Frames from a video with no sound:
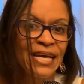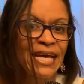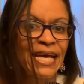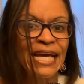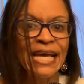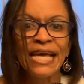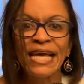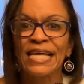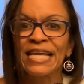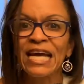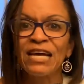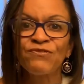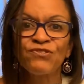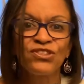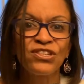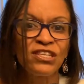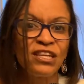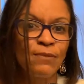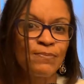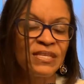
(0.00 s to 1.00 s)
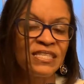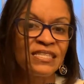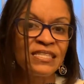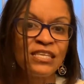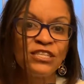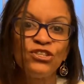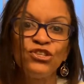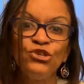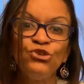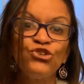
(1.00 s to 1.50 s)
And after the numbing's
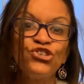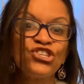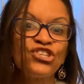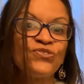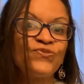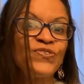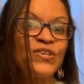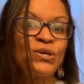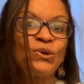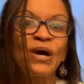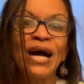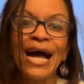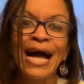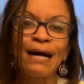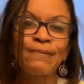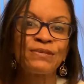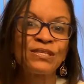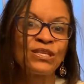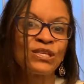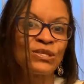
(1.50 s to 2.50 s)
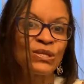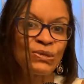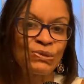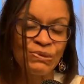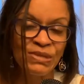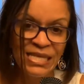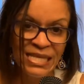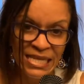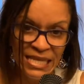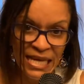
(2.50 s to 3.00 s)
in, you should feel
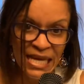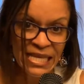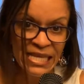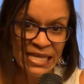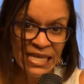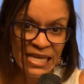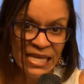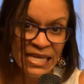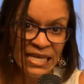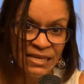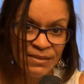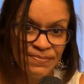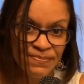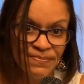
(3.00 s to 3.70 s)
absolutely nothing.